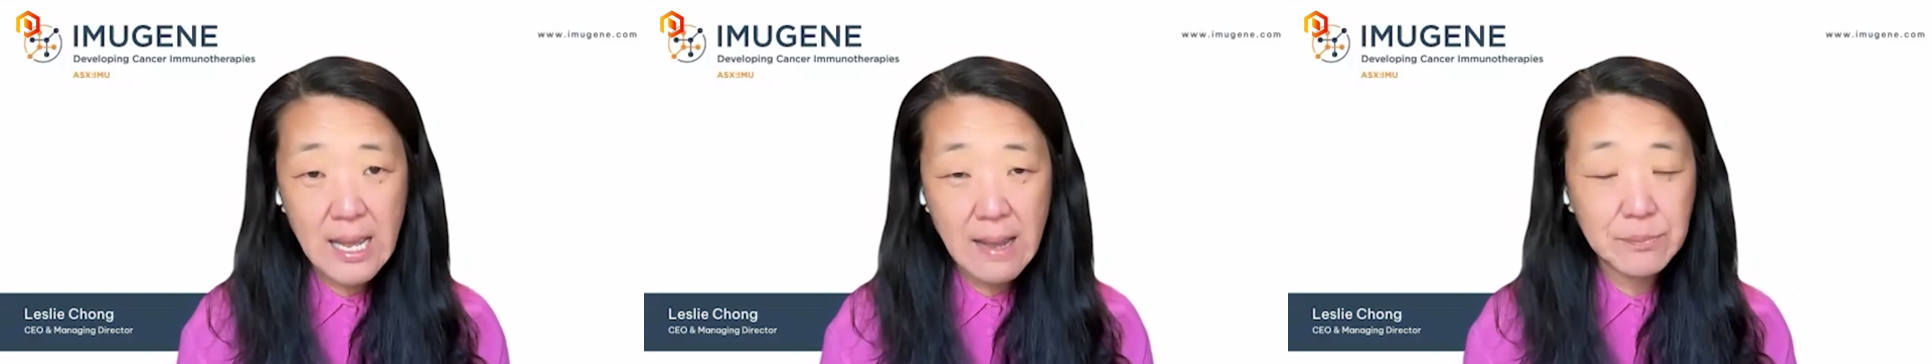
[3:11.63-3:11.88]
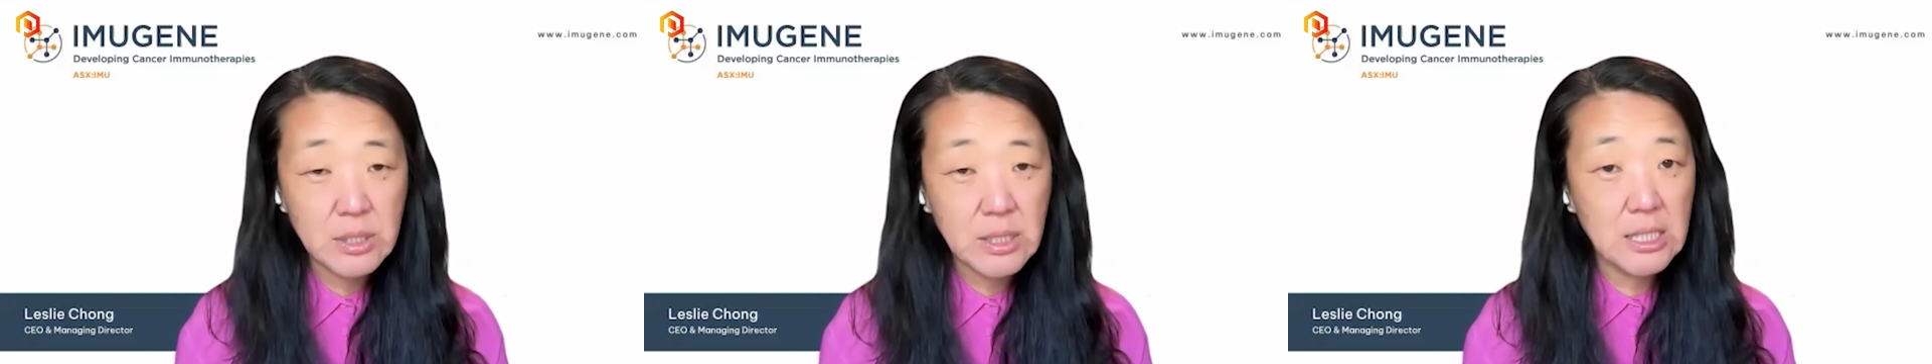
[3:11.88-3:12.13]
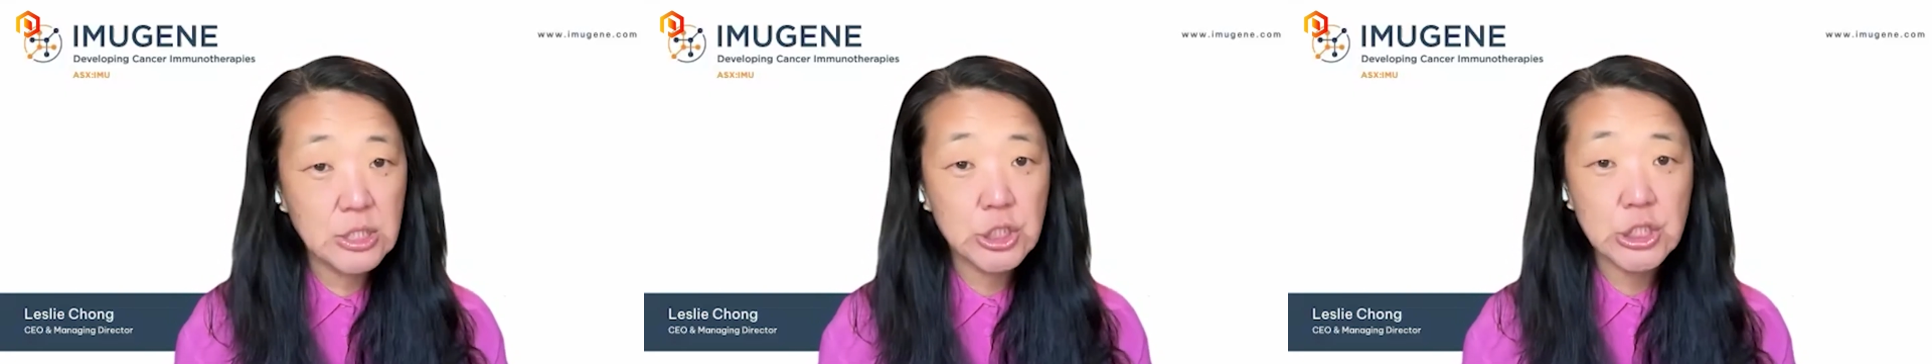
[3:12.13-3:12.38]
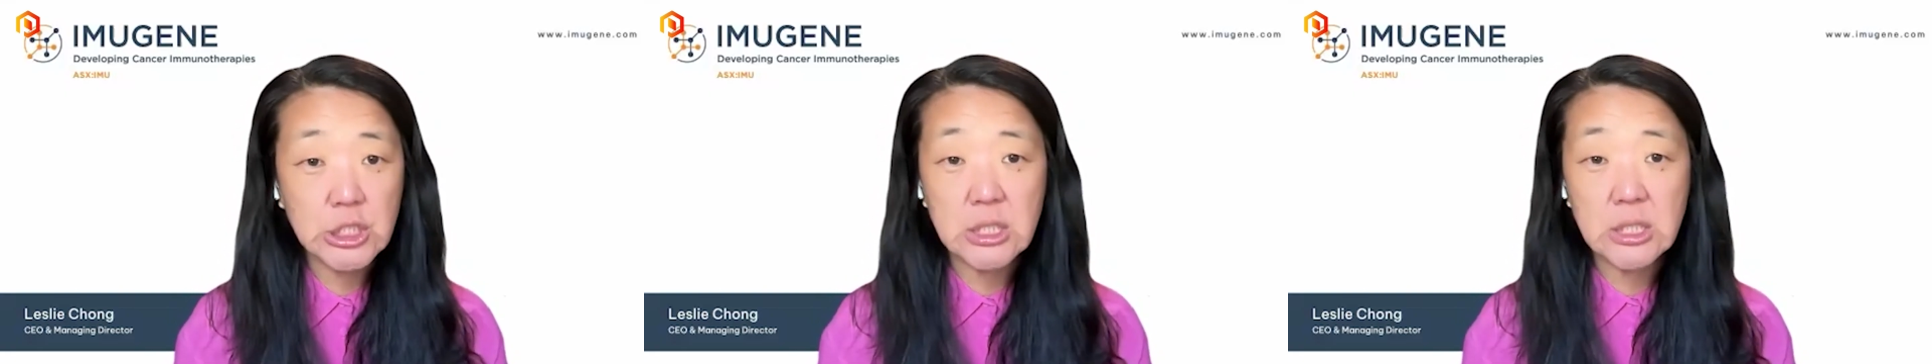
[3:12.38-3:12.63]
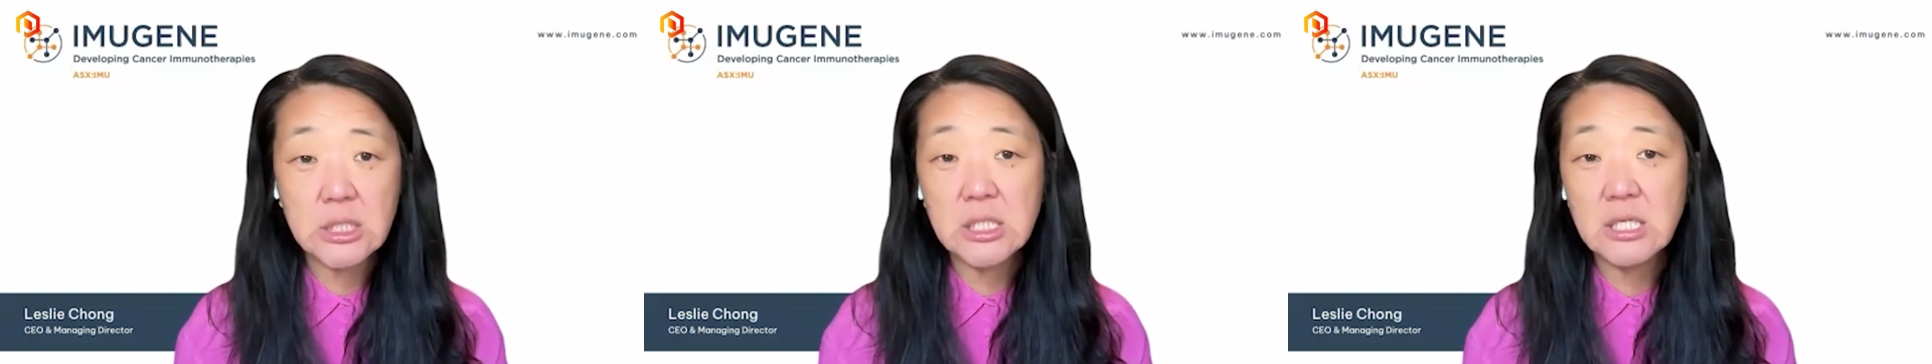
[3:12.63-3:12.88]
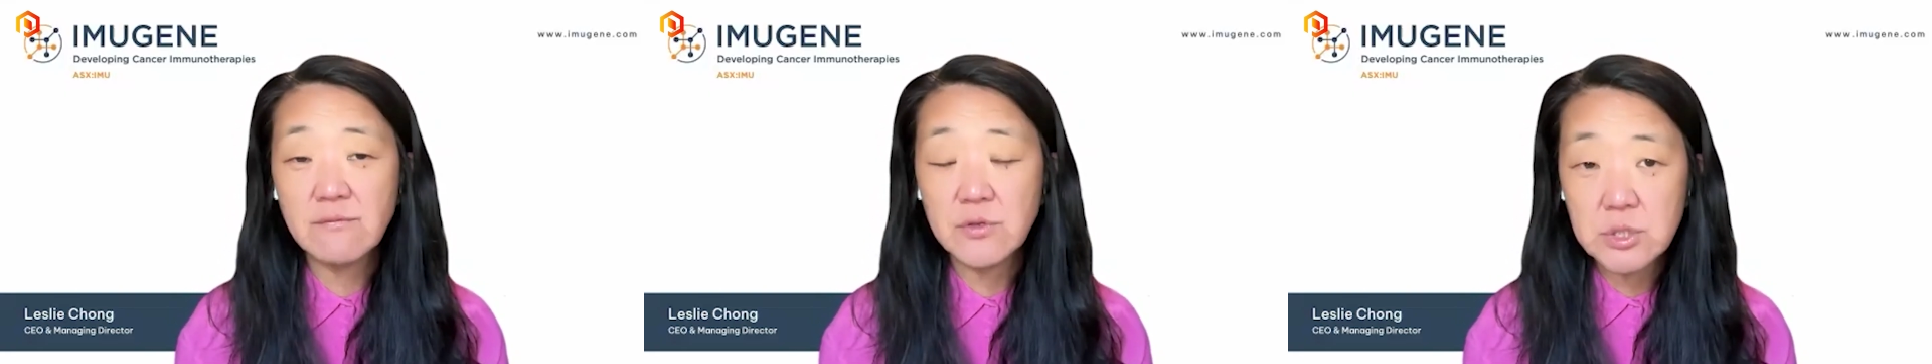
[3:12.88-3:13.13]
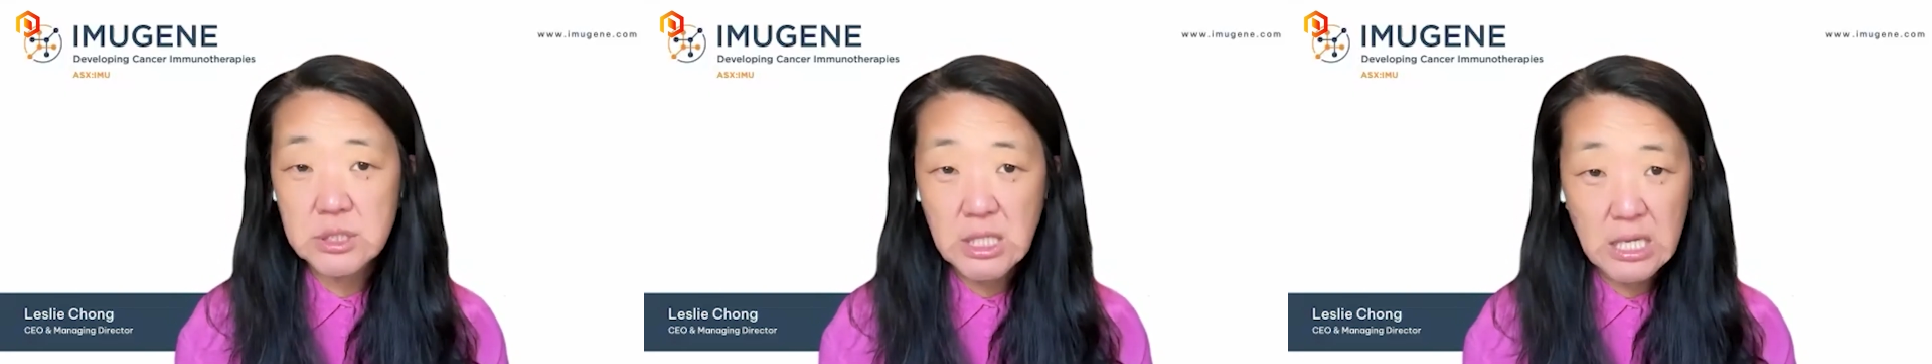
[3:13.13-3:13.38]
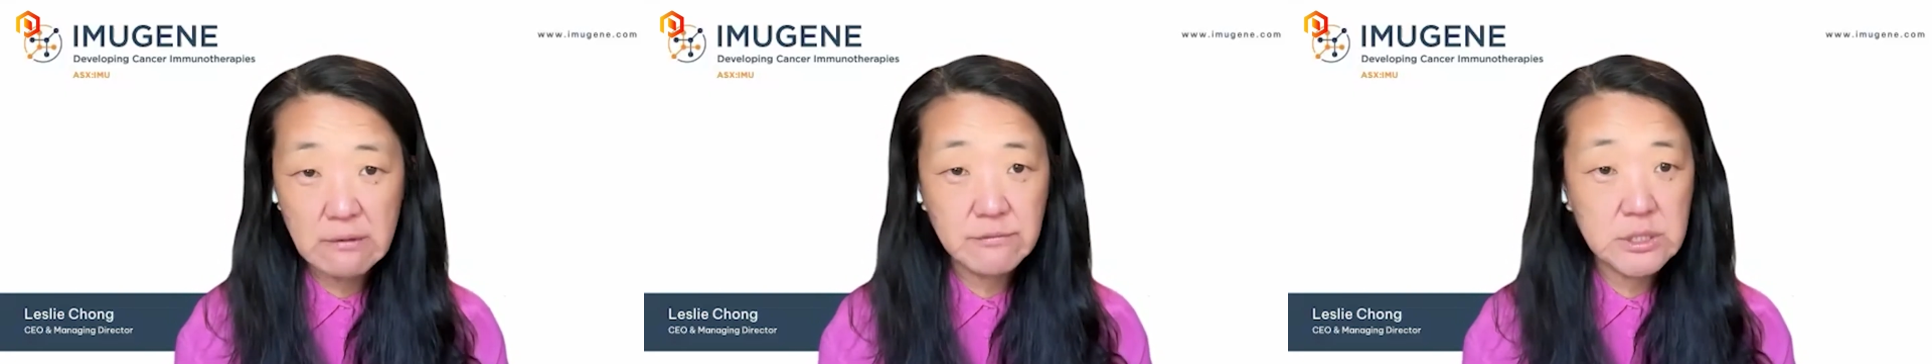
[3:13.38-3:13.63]
application, give you
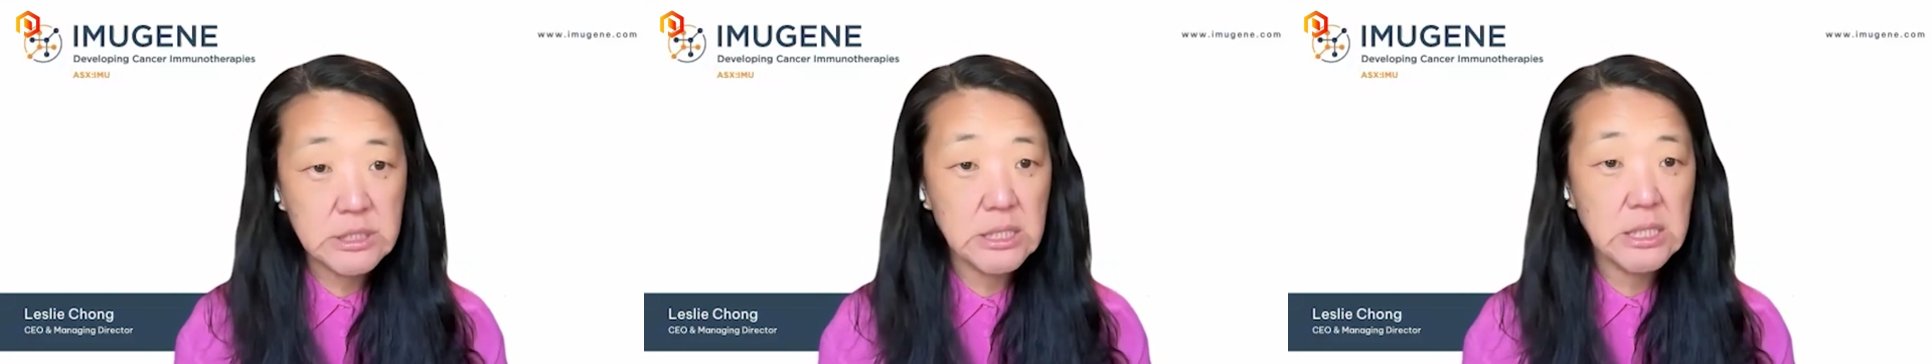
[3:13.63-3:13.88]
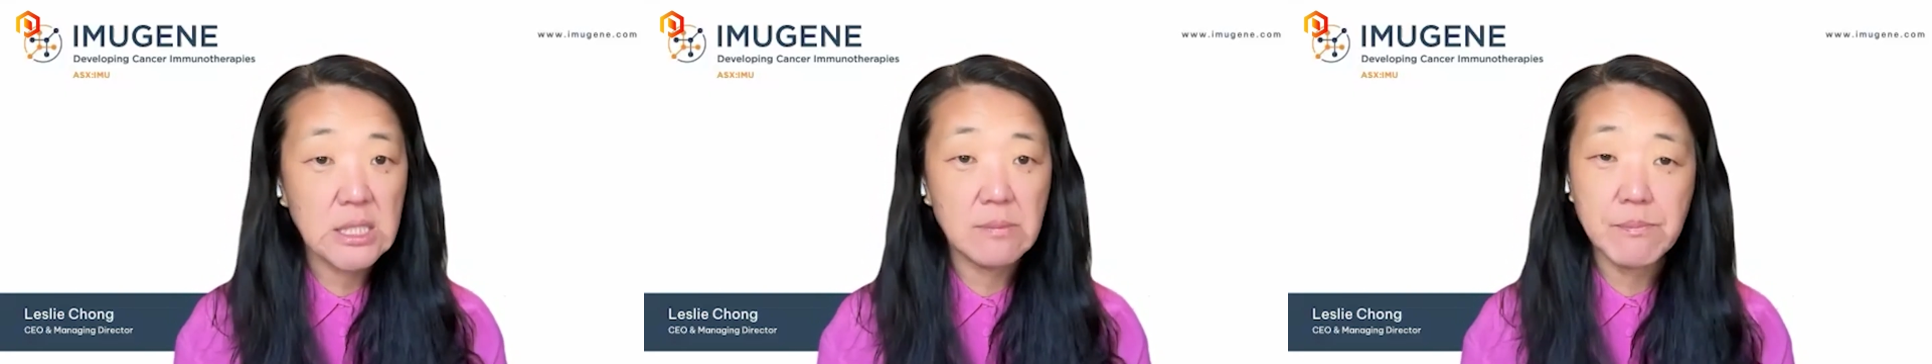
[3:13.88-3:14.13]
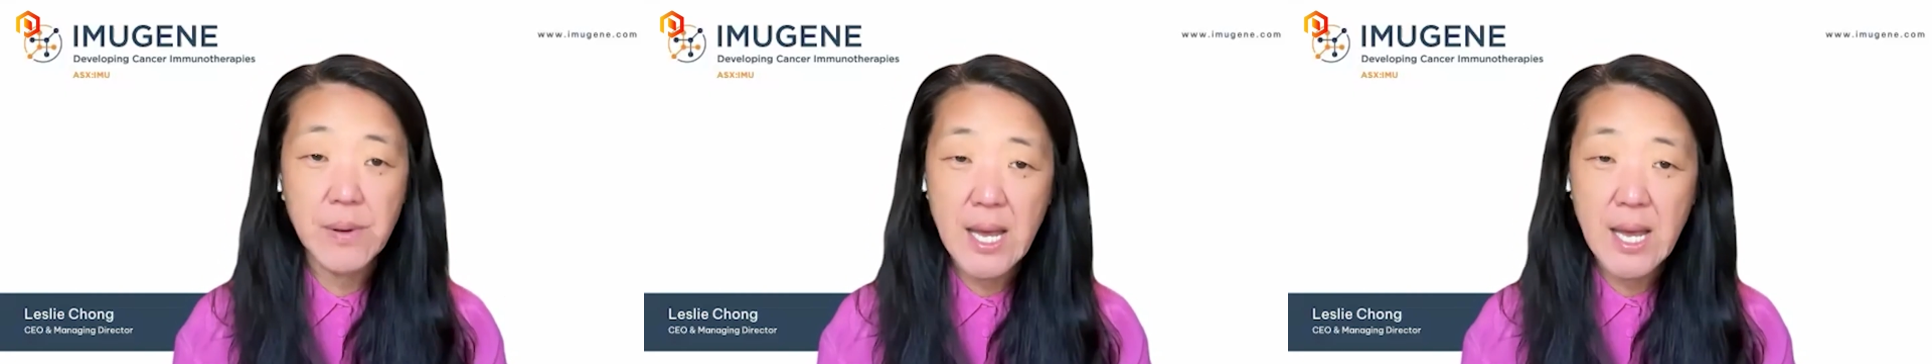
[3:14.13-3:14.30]
safety,